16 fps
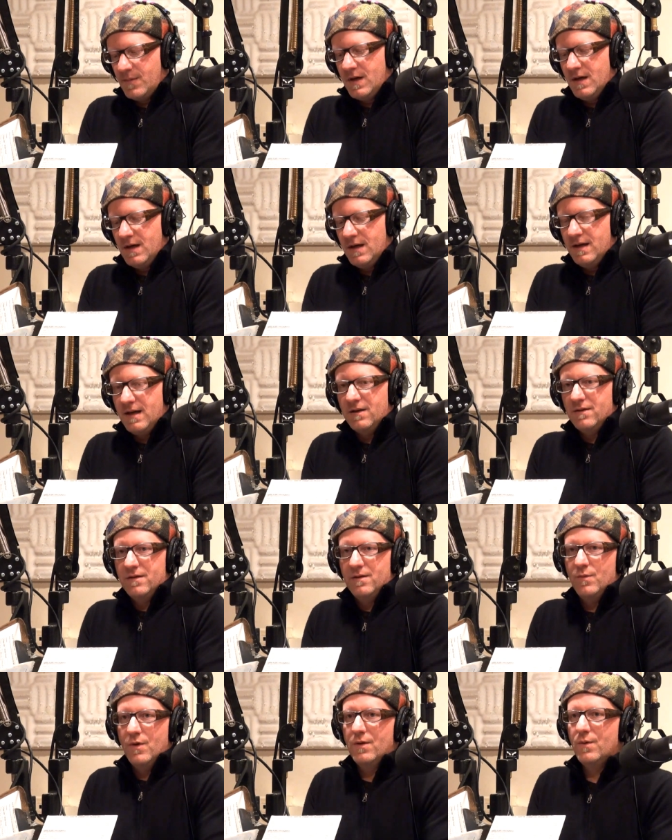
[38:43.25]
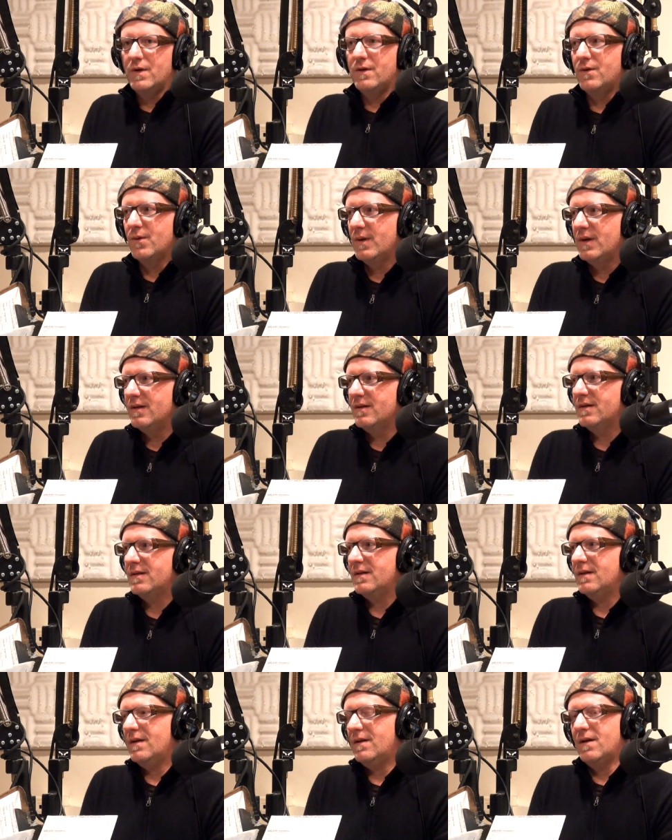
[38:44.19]
cutting down some redwood
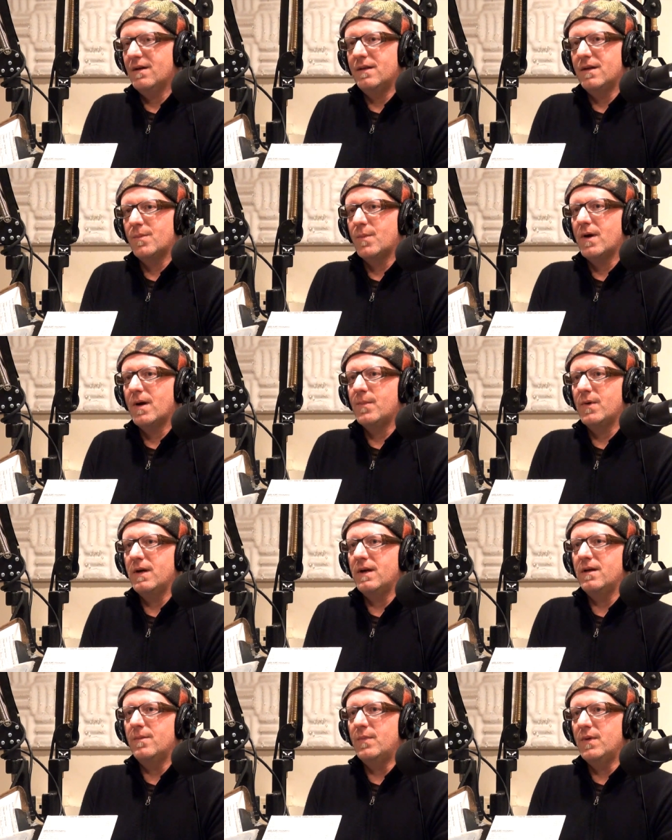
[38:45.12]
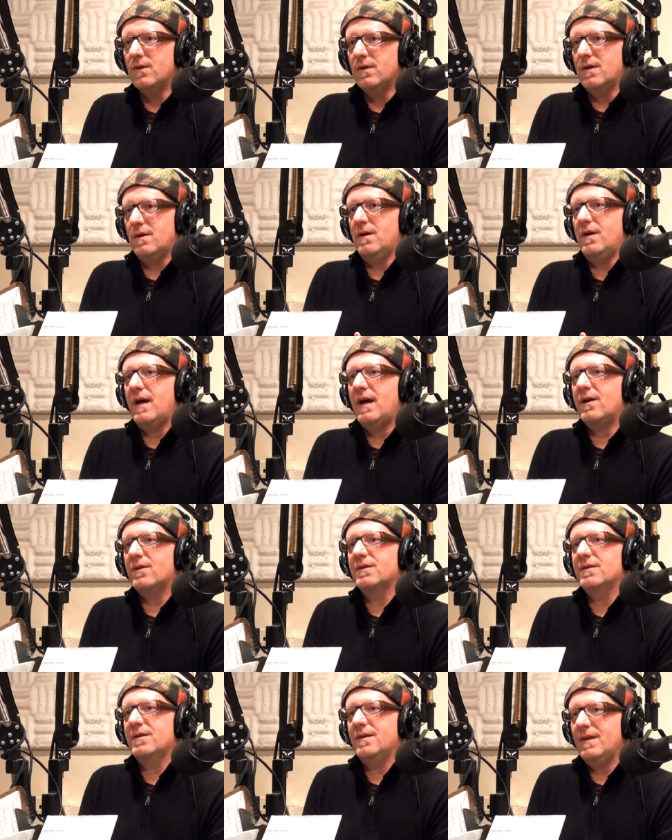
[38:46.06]
trees on their property to build their
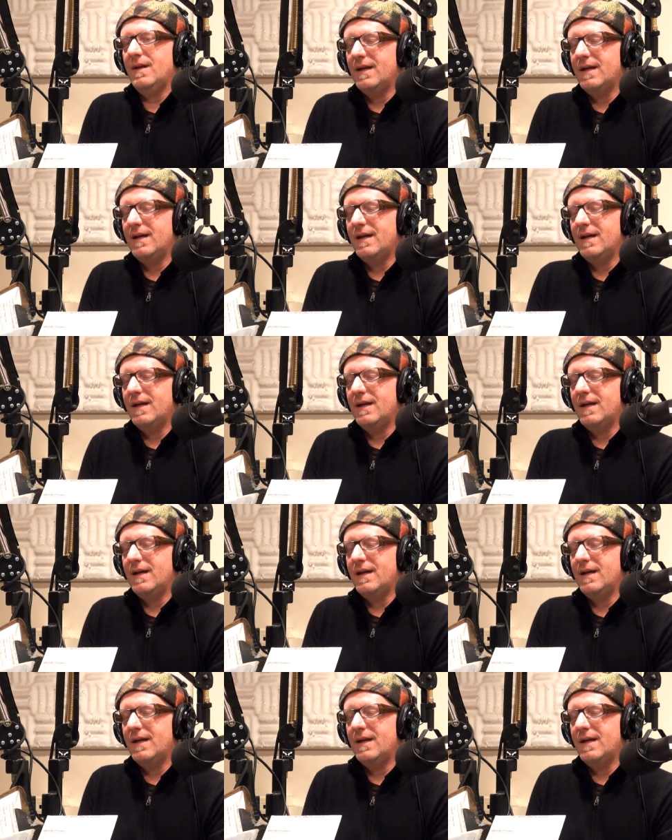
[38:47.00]
house.